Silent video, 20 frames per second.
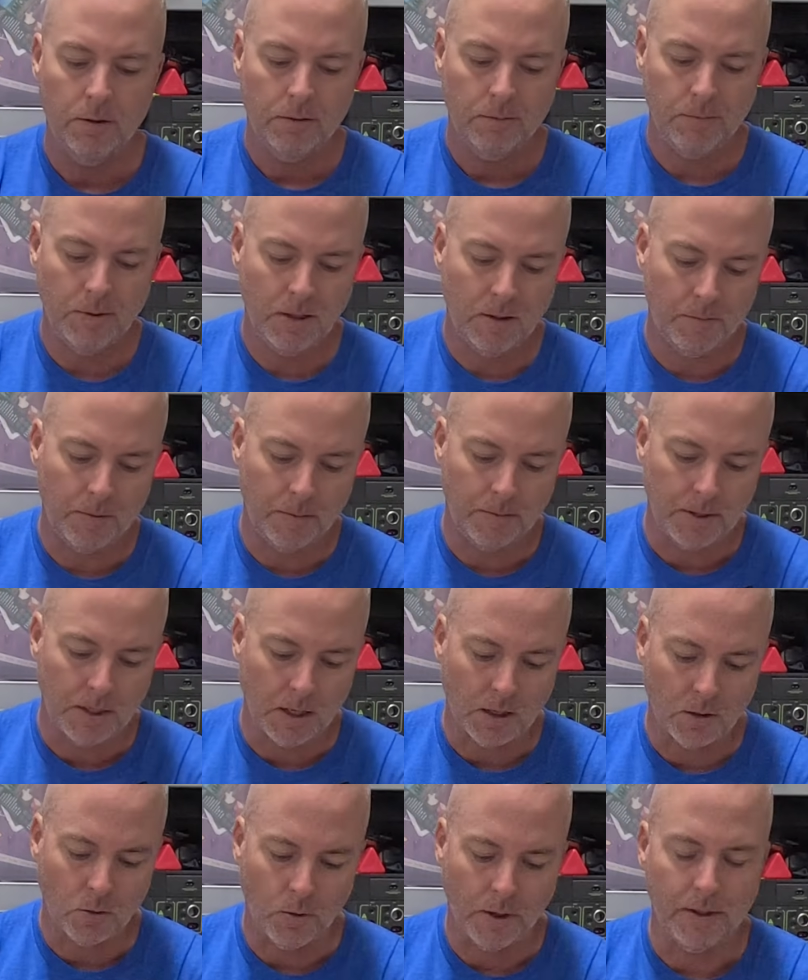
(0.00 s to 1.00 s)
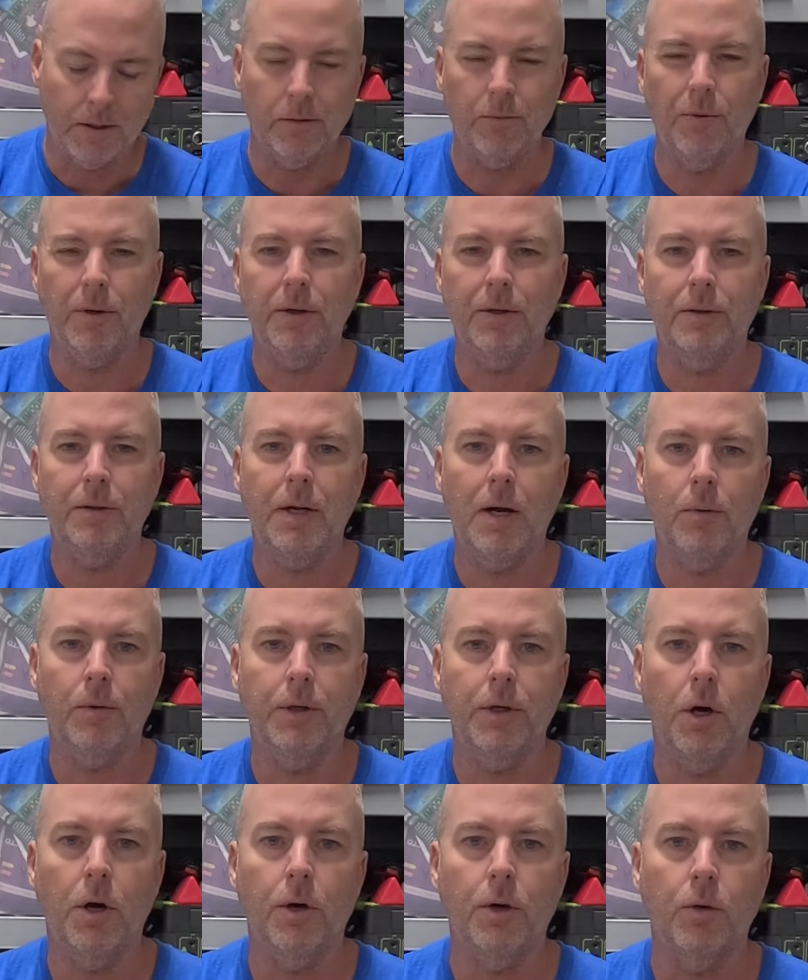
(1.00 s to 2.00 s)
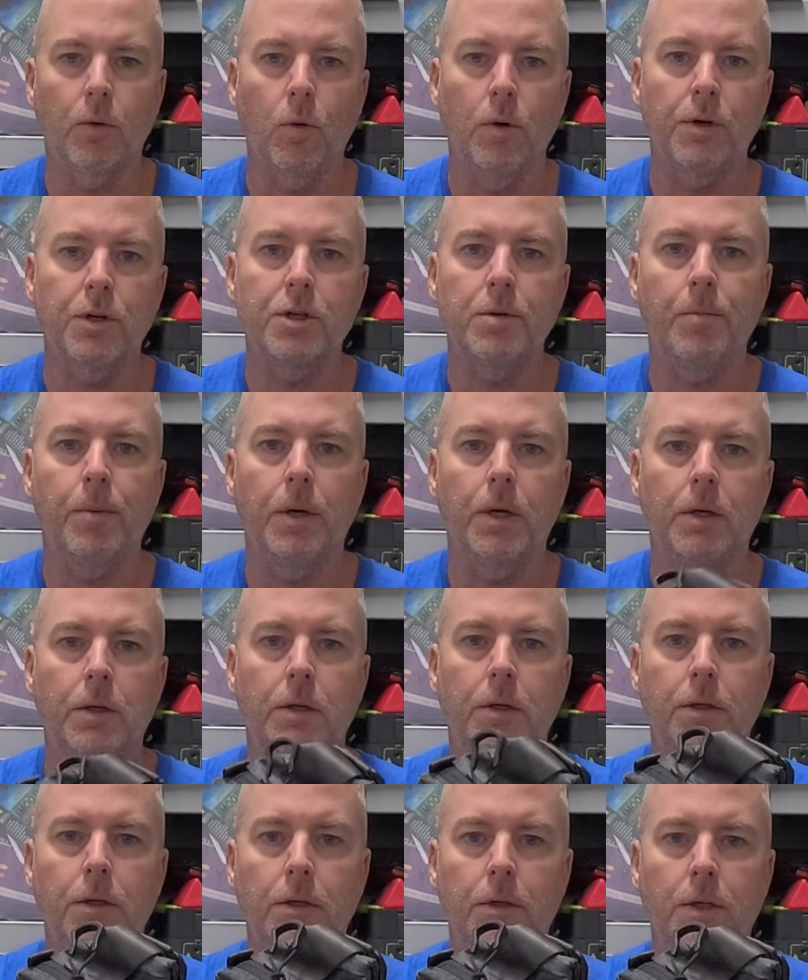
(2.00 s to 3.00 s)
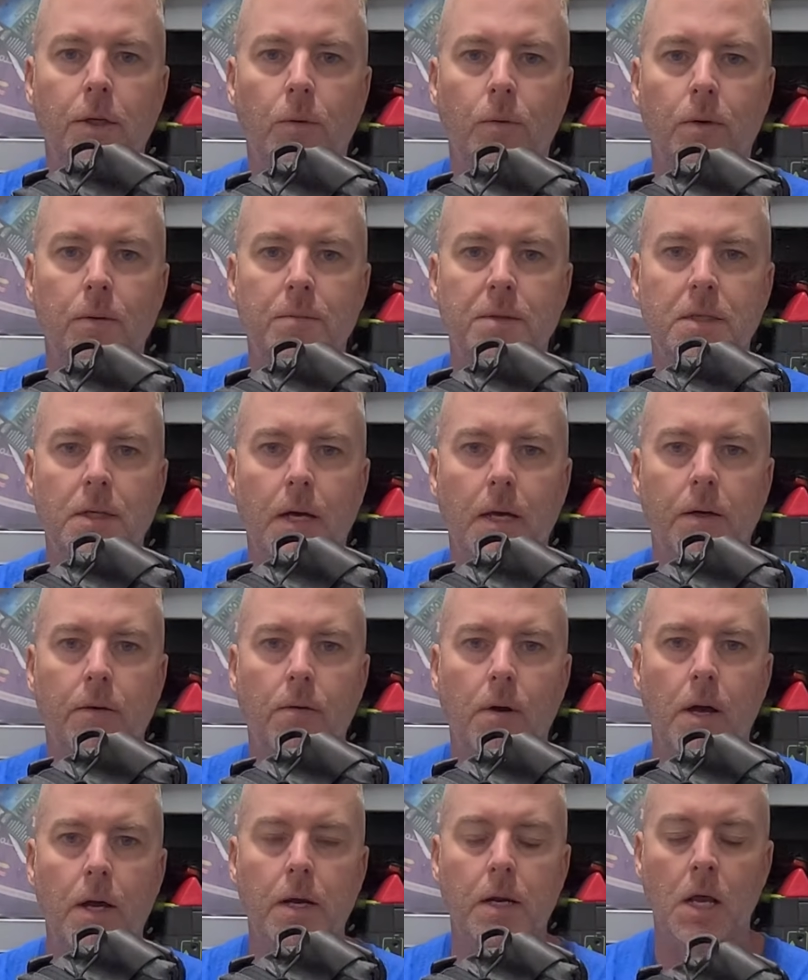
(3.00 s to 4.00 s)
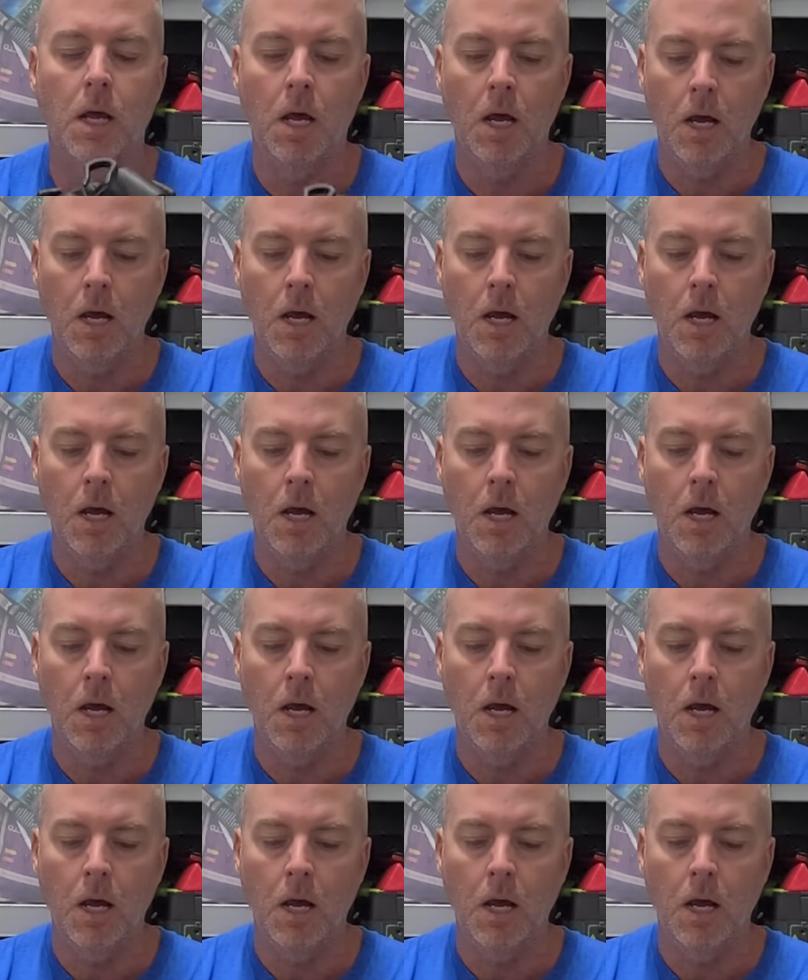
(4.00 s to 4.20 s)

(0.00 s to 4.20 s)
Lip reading: Well, maybe not quite, not really hunter orange, but you get what I'm saying, right?